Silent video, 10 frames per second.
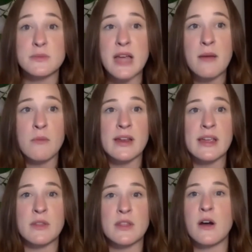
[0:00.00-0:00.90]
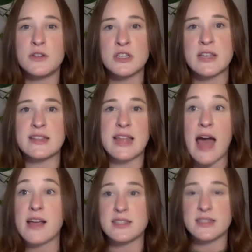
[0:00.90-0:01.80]
time working with coaches
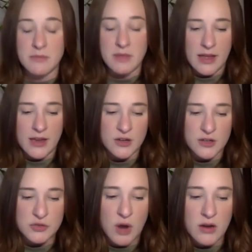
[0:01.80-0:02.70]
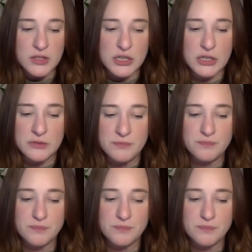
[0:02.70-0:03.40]
that is something that you're drawn to.